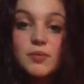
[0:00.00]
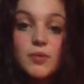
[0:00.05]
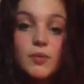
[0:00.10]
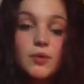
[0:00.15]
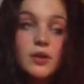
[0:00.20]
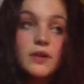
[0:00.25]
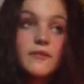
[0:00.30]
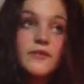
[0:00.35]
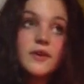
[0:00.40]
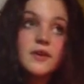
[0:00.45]

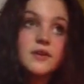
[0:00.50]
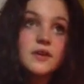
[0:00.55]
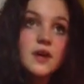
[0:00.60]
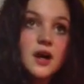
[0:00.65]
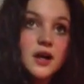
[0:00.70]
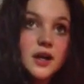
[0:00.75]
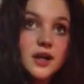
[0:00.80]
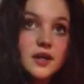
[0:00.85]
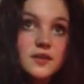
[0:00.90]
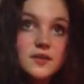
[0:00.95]
or if you're
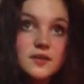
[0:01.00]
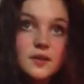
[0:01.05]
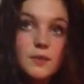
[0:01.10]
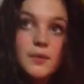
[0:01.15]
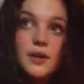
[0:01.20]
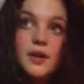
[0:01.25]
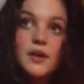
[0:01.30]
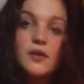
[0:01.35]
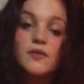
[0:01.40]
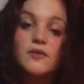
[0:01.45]
talking to
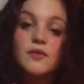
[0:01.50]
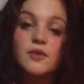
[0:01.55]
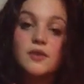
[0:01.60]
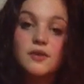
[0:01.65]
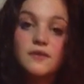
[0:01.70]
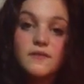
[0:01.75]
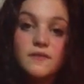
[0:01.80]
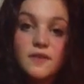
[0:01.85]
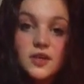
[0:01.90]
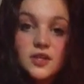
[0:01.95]
somebody, or if you're
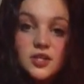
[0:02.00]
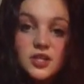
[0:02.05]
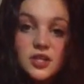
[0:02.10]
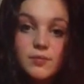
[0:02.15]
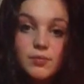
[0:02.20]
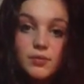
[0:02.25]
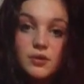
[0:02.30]
in a friendship,